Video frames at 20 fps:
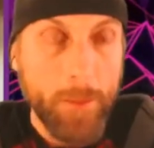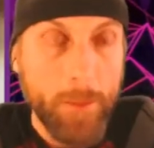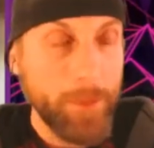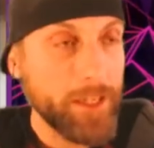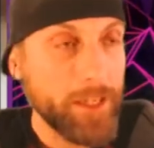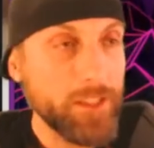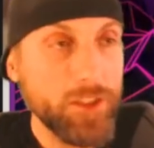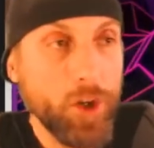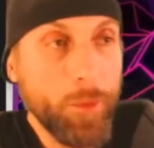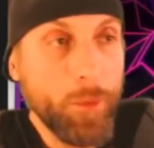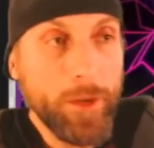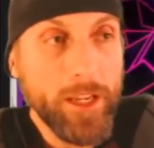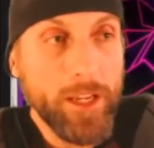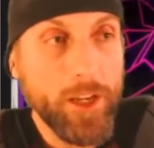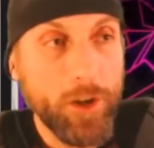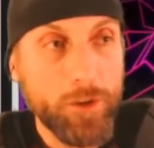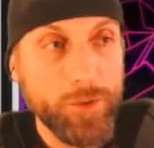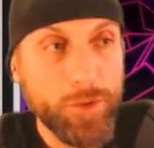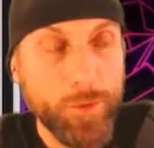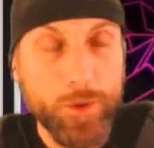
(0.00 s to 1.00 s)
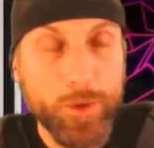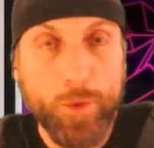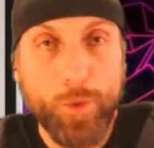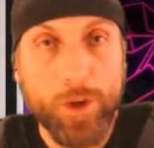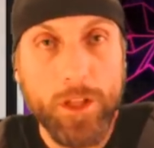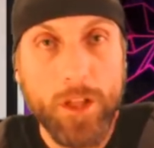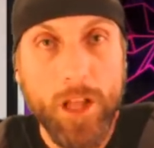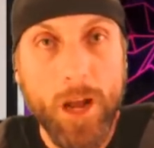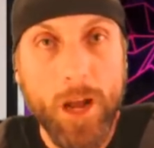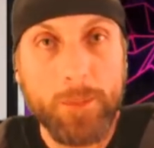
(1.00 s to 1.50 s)
because nobody knows what the
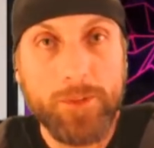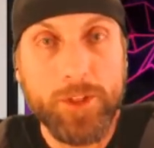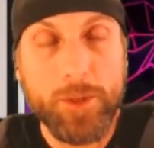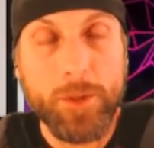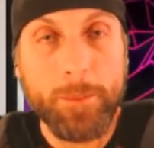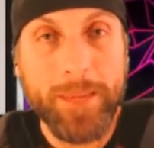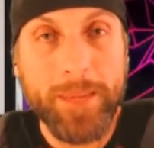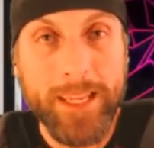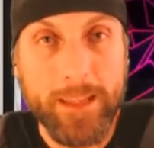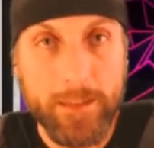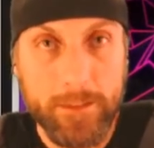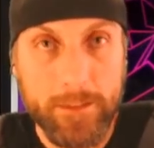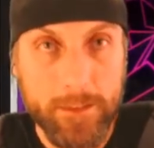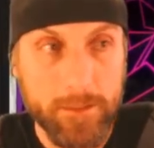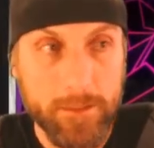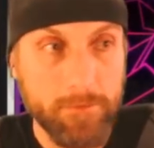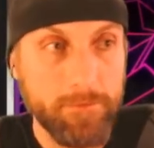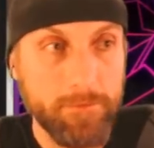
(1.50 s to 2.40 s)
word lobster means.